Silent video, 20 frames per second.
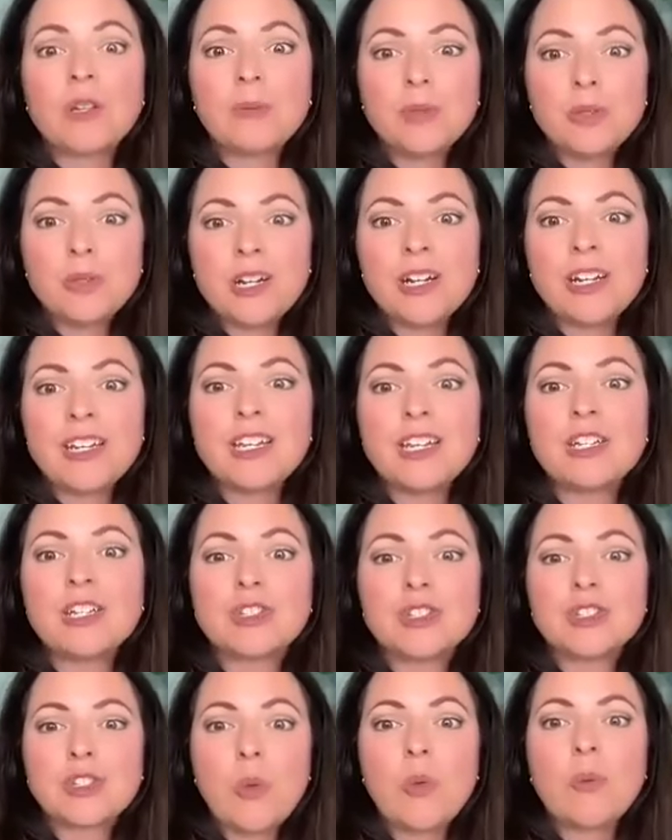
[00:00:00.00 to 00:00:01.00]
community
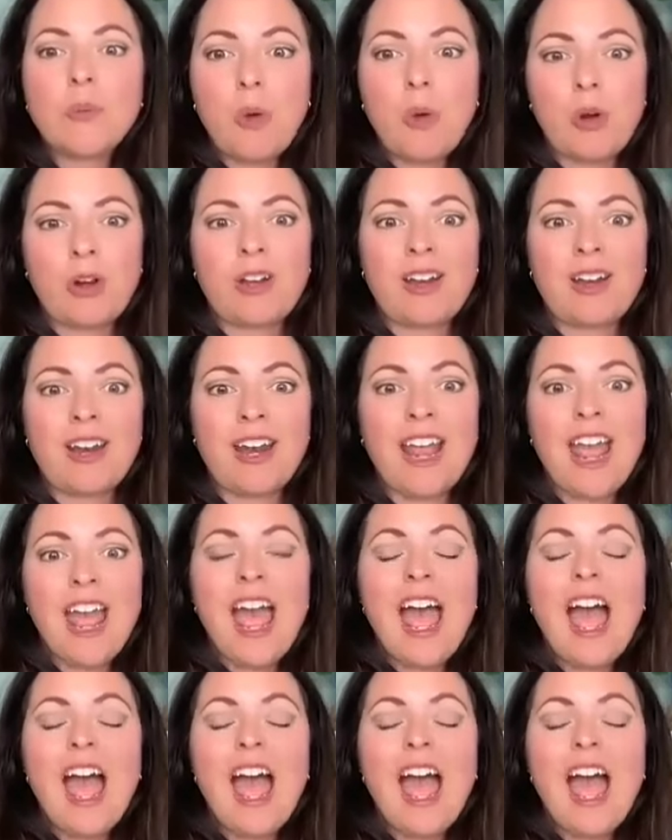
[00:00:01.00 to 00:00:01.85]
is so important.